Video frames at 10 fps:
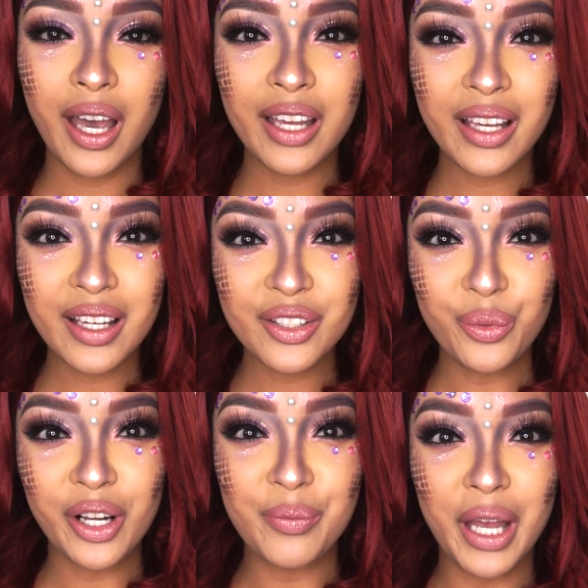Hi guys,
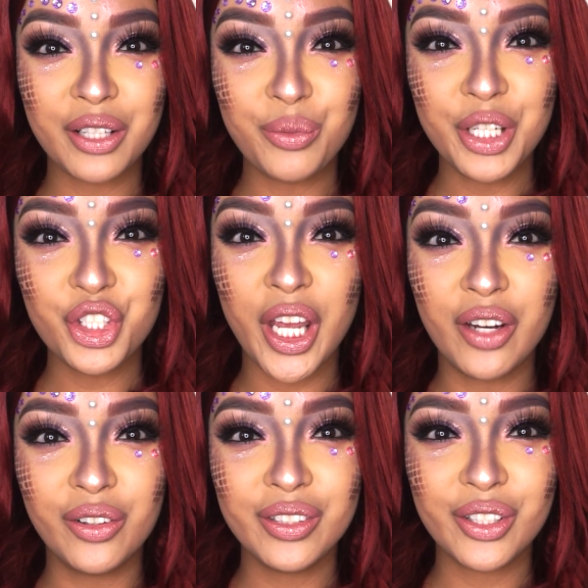welcome back to my
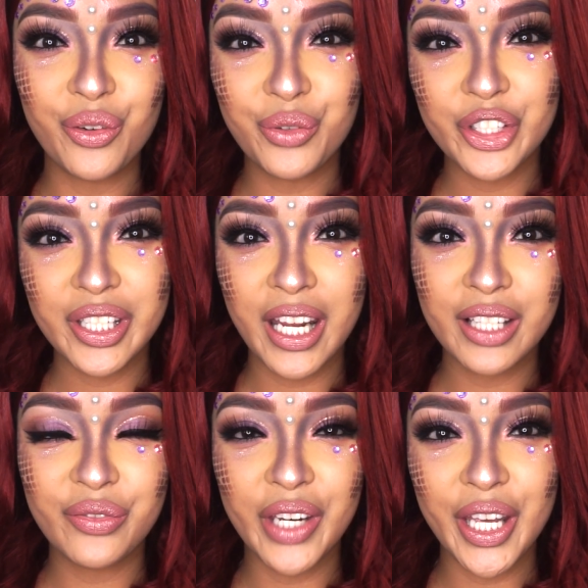channel. So for
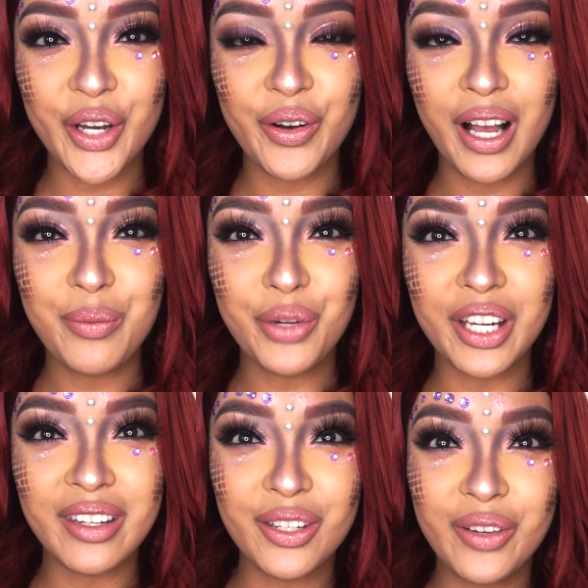today's video, I'm
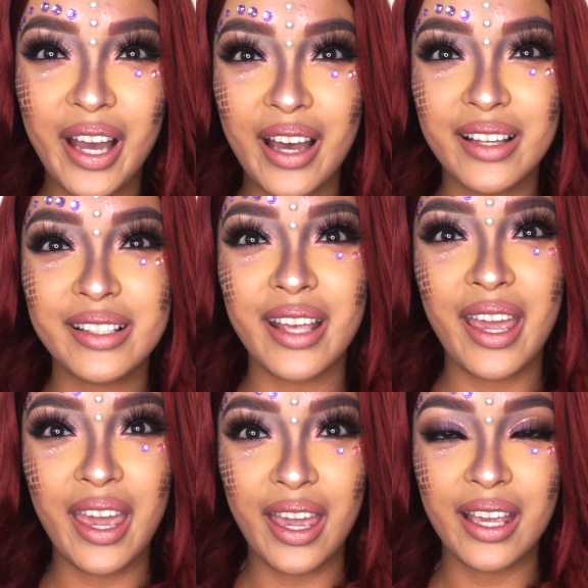bringing you guys
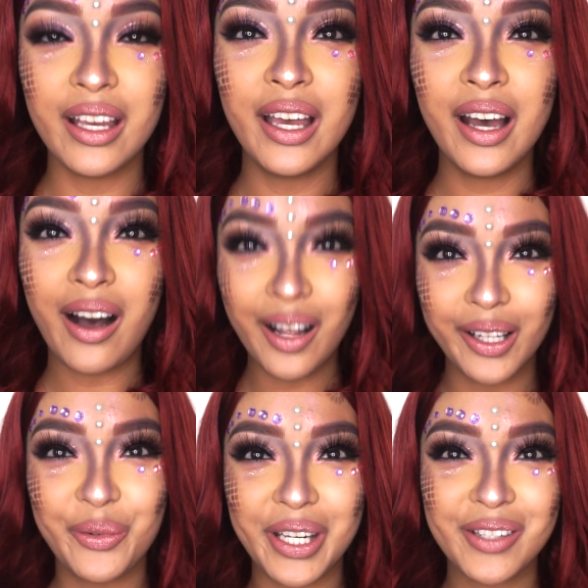a
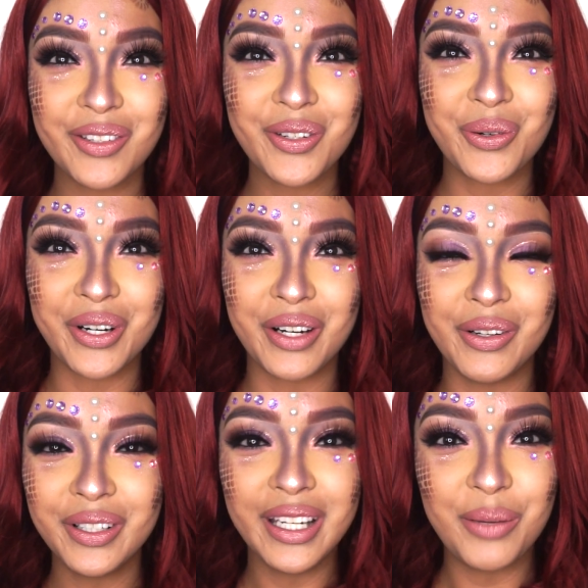Halloween
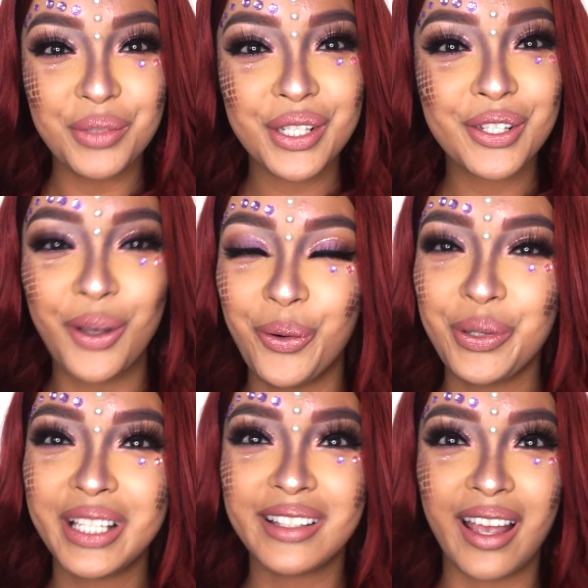tutorial and I'm so
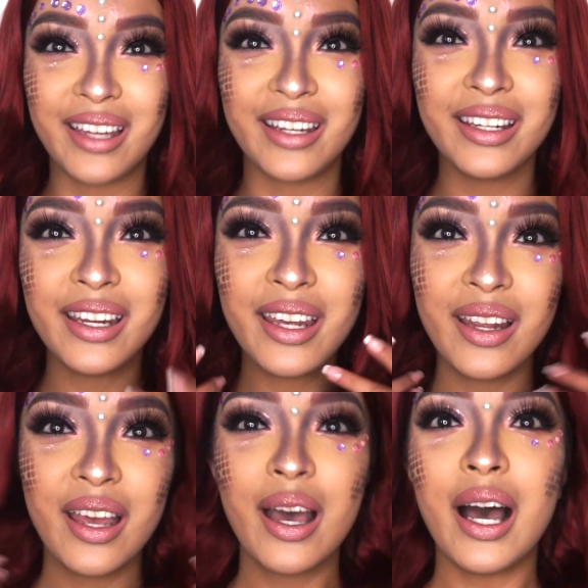excited.
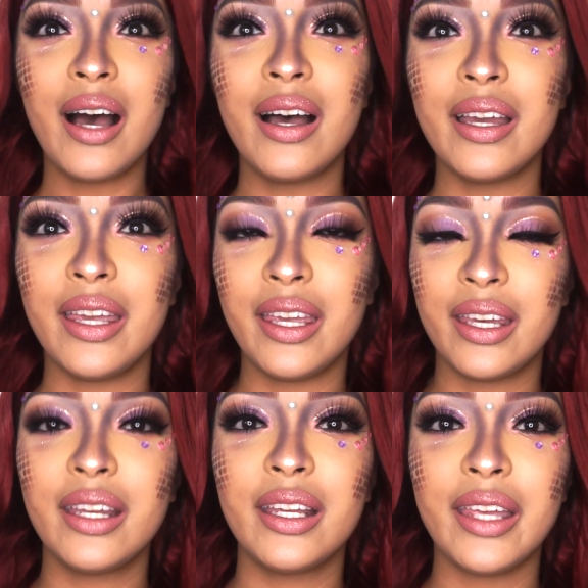I
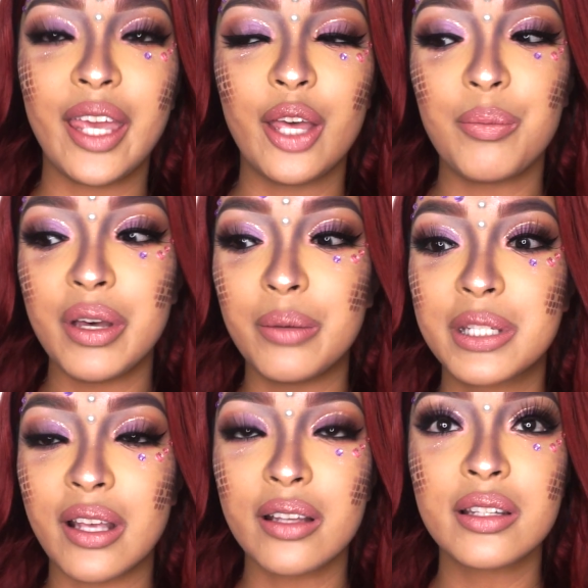am
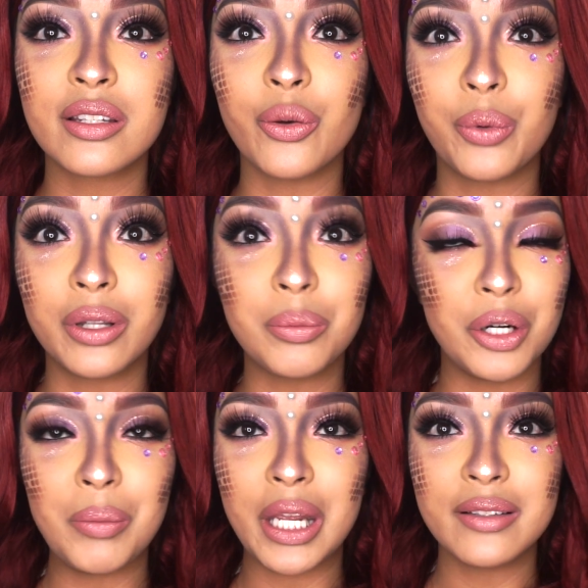obsessed with
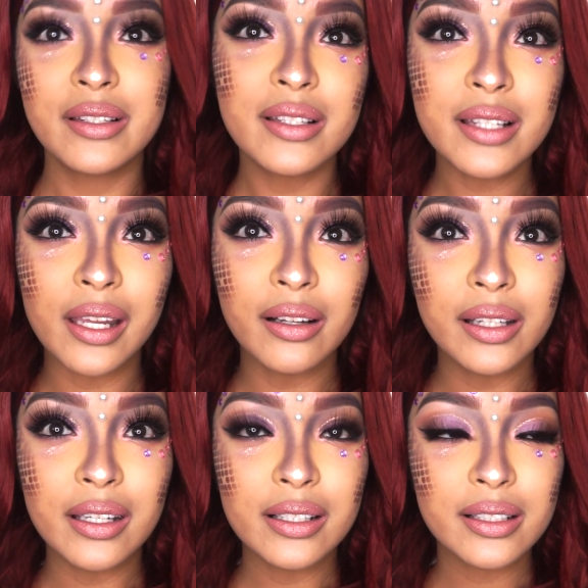mermaids, to say the
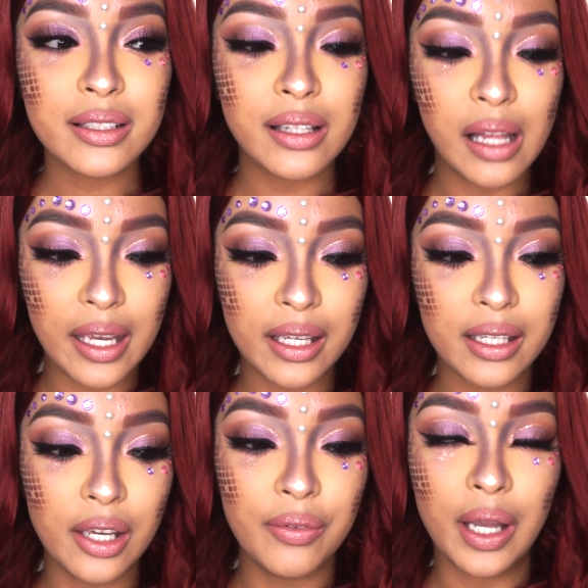least.
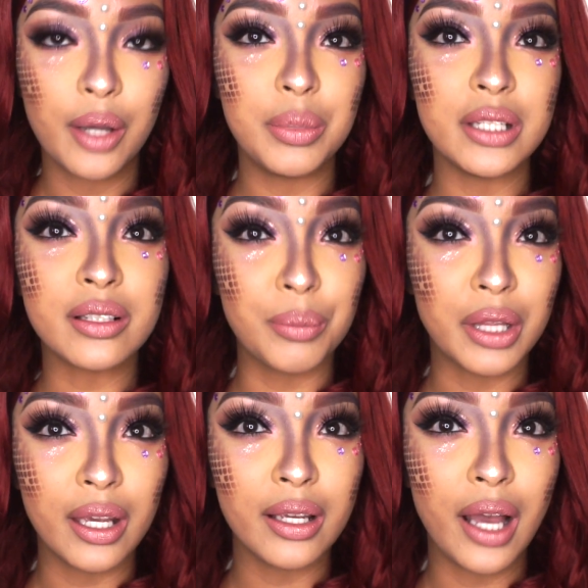Like, if I could be
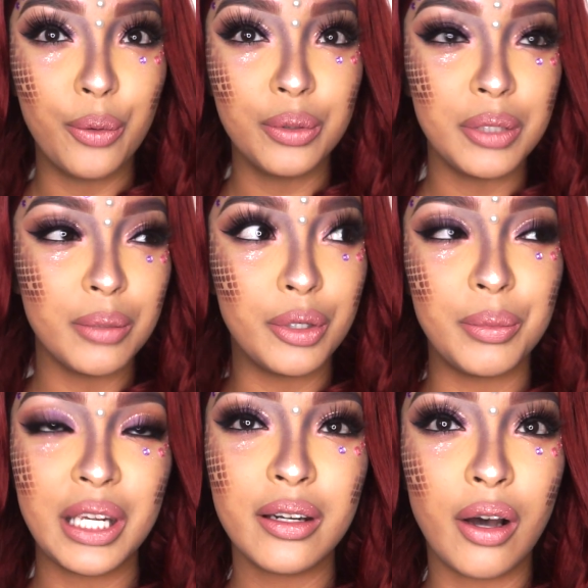something, I would be a
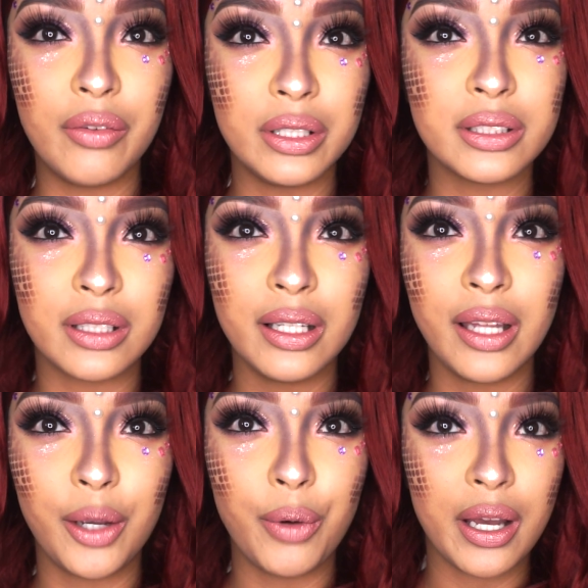mermaid, obviously.
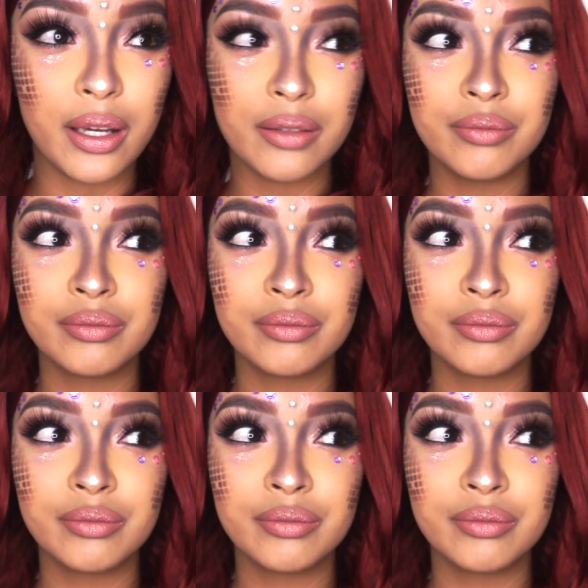Like, why